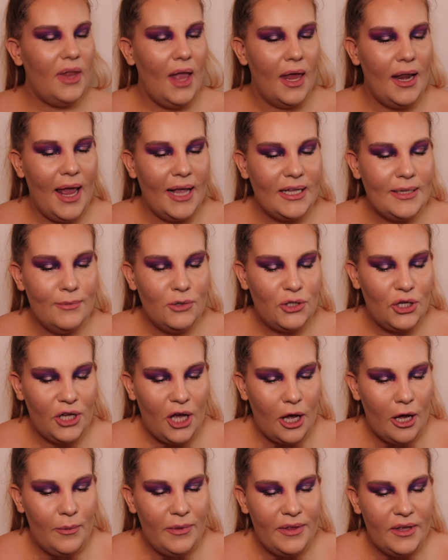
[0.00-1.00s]
And next I'm just going
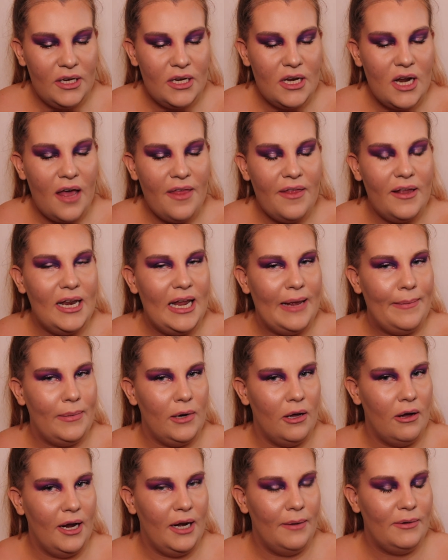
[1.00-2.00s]
to go in with another lip
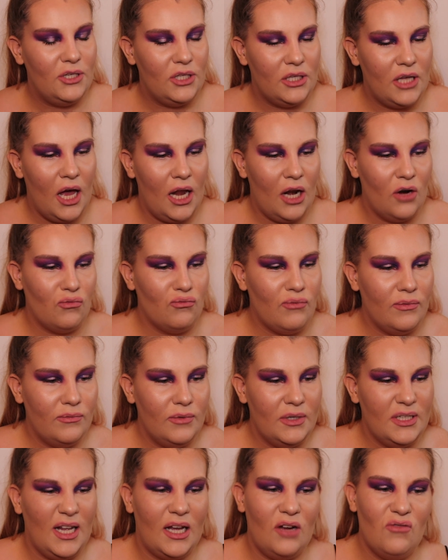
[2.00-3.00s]
line, which
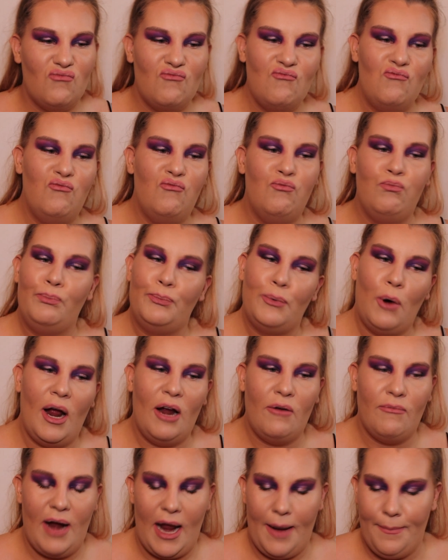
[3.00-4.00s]
is like a
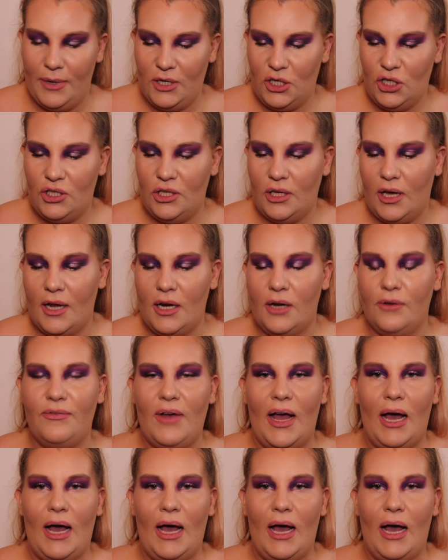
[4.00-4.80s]
bright red, but just to kind of